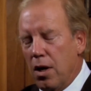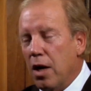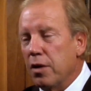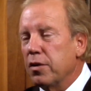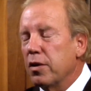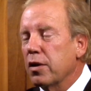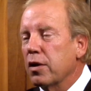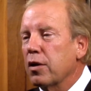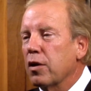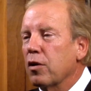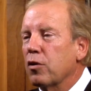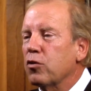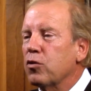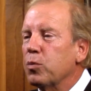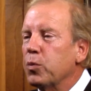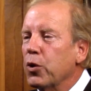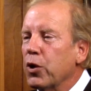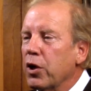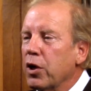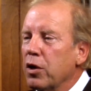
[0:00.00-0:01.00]
I think
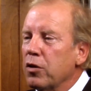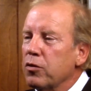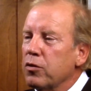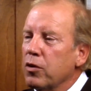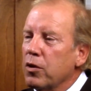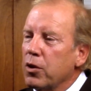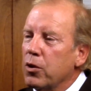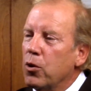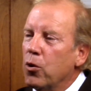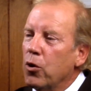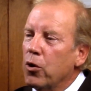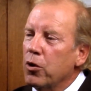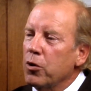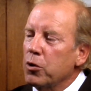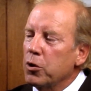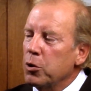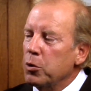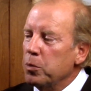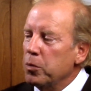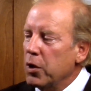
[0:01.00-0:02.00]
experience in a
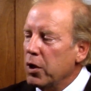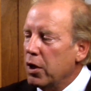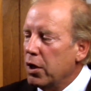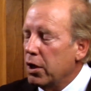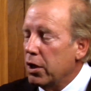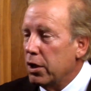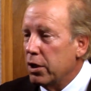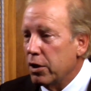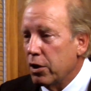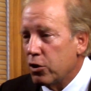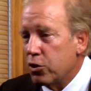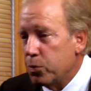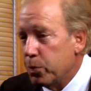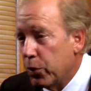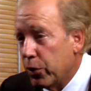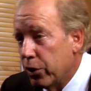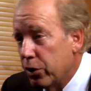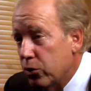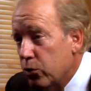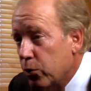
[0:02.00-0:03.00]
courtroom,
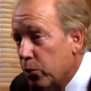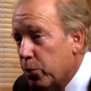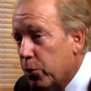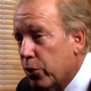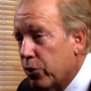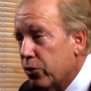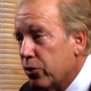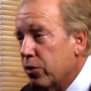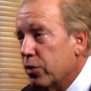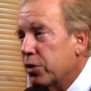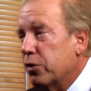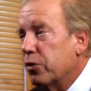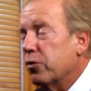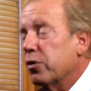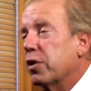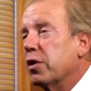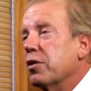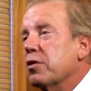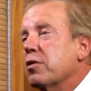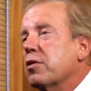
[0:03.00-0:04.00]
experience with personal
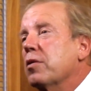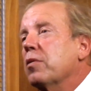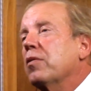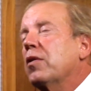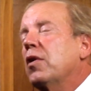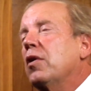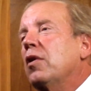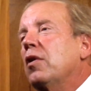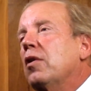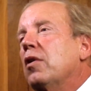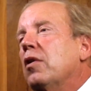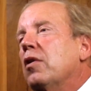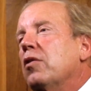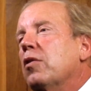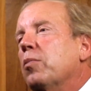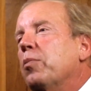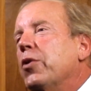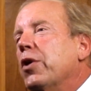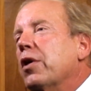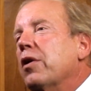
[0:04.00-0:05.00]
injury is
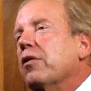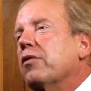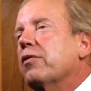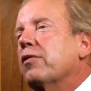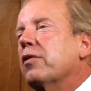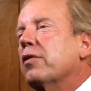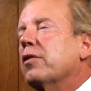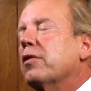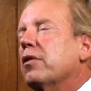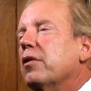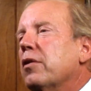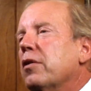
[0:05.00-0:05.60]
the biggest,